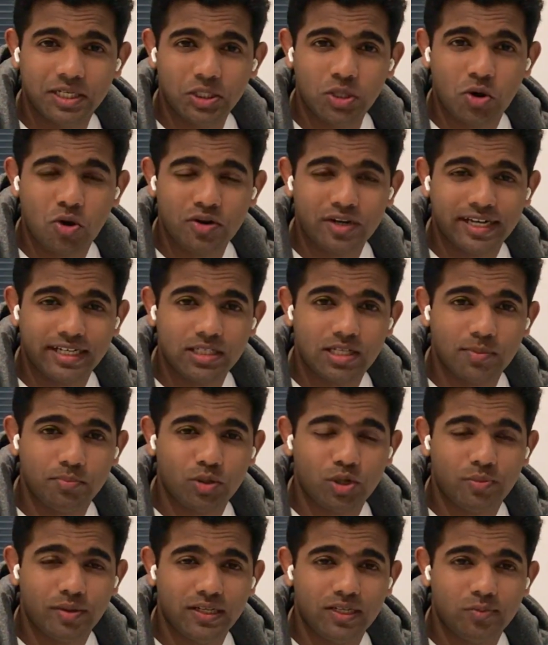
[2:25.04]
Don't write
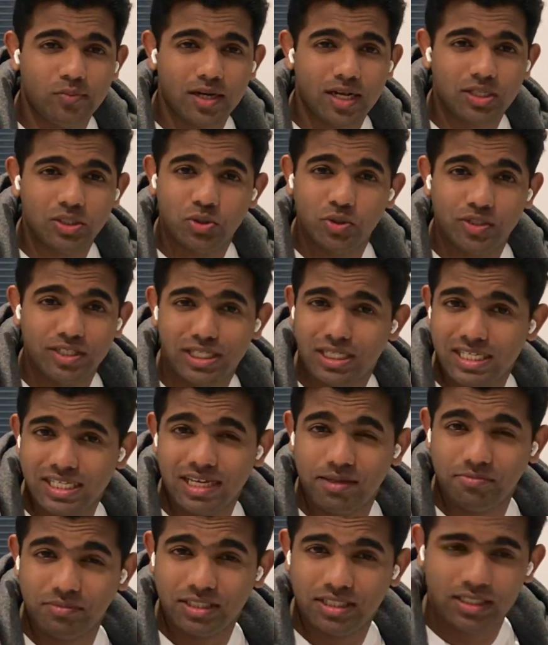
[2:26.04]
temporomandibular joint
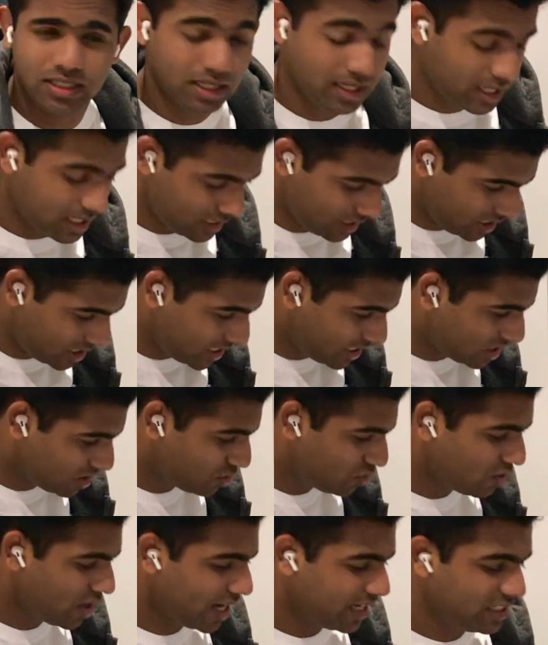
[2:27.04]
TMG.
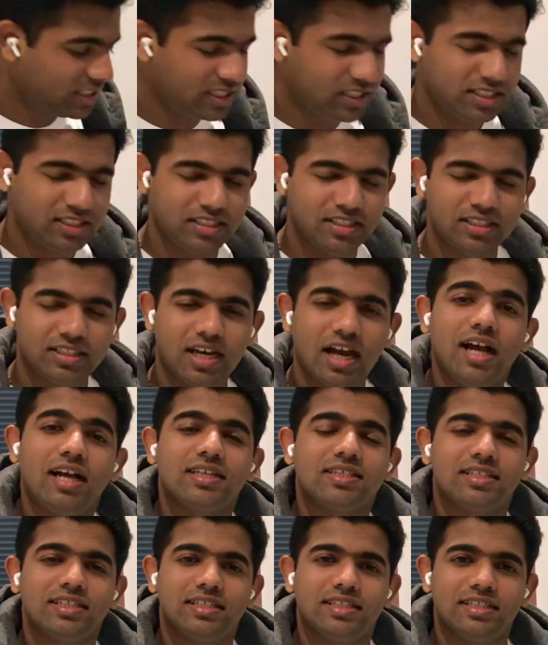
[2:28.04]
Just write it in
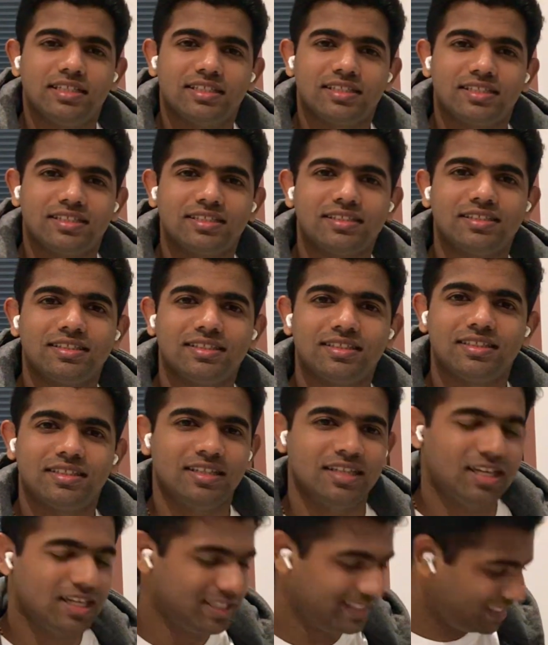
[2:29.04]
as it is.
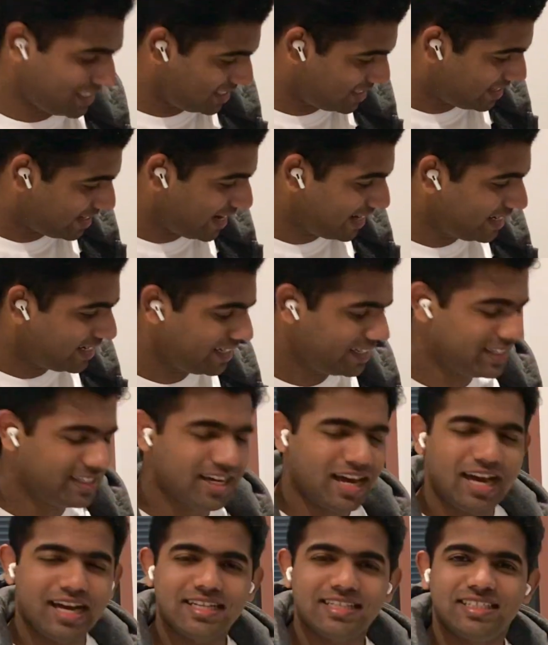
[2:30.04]
Just write it
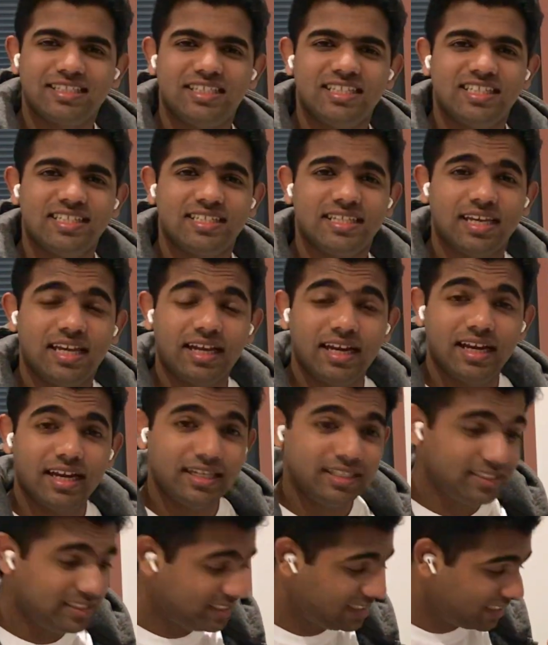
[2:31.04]
as it is
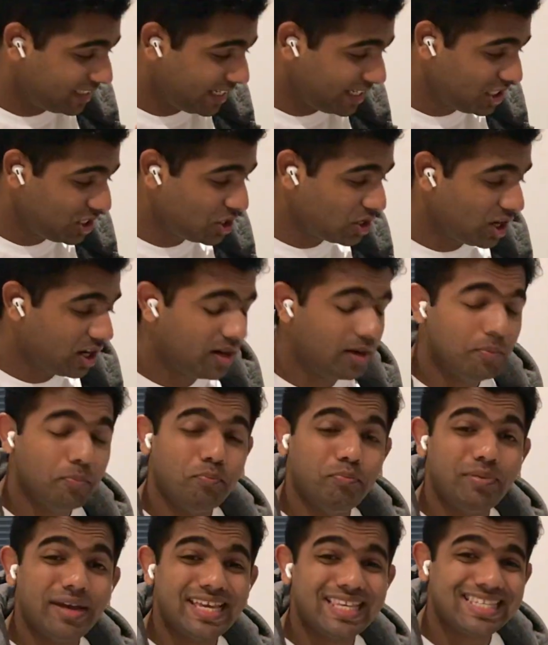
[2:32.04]
in your
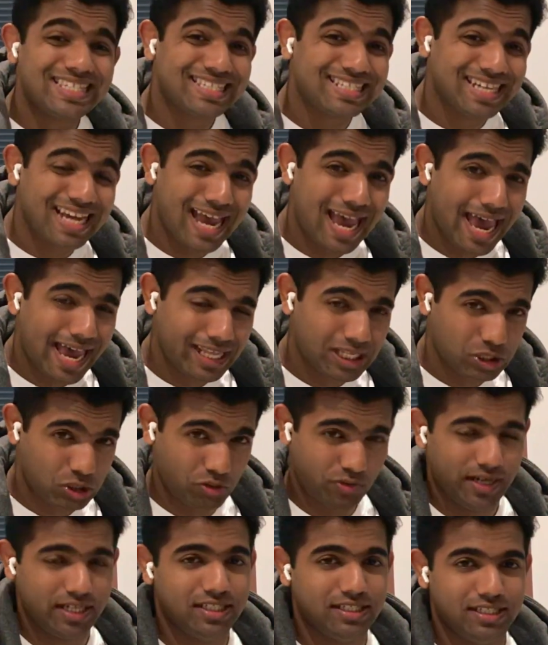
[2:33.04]
best
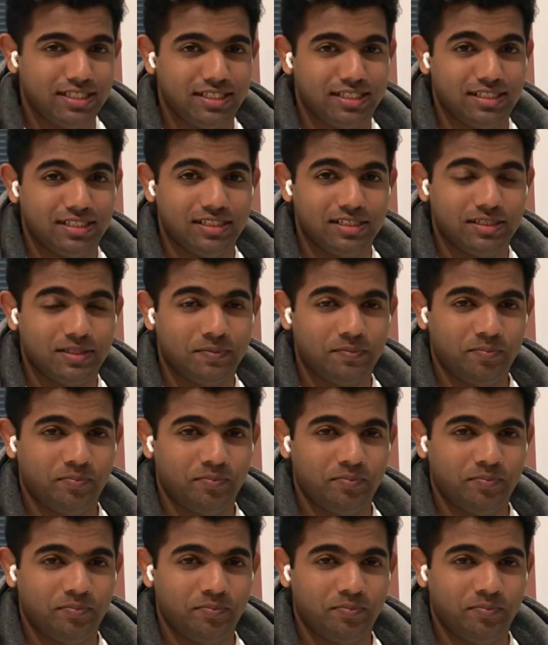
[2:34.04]
handwriting.